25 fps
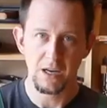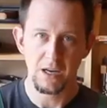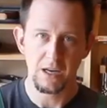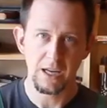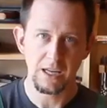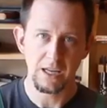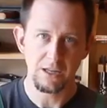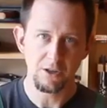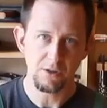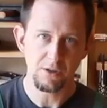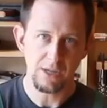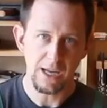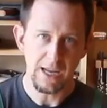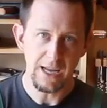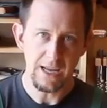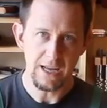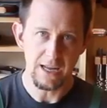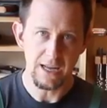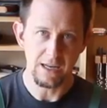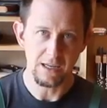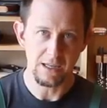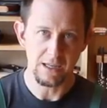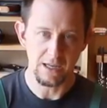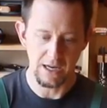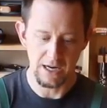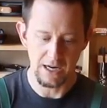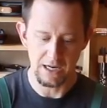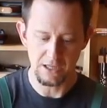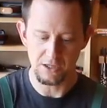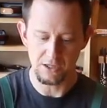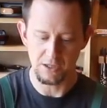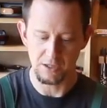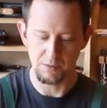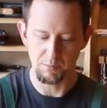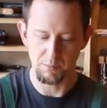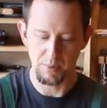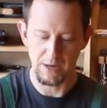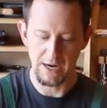Now, you can
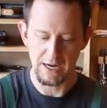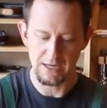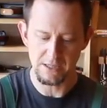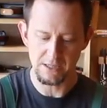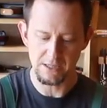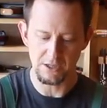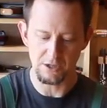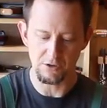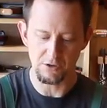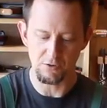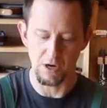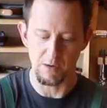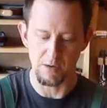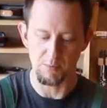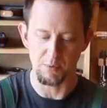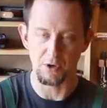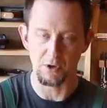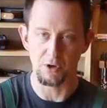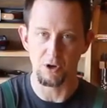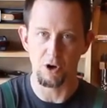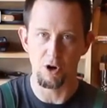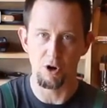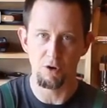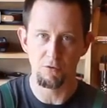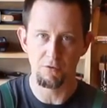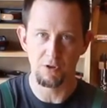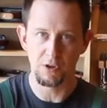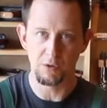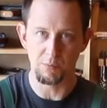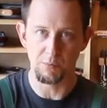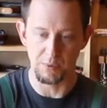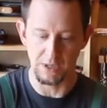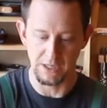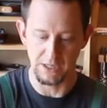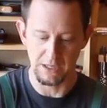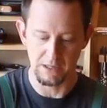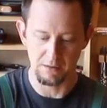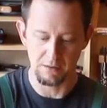actually pass the scraper over the
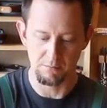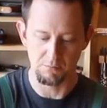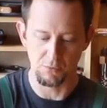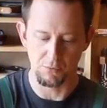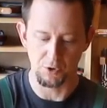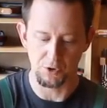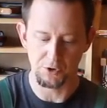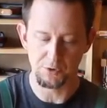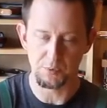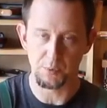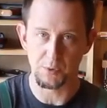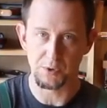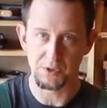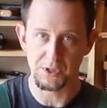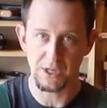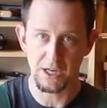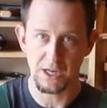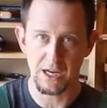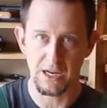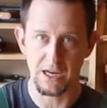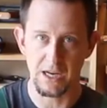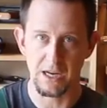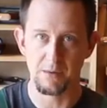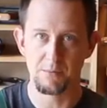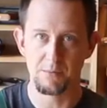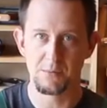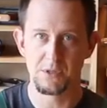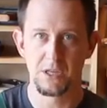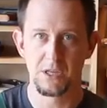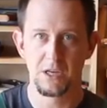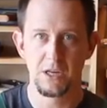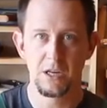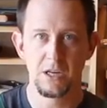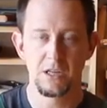bit multiple times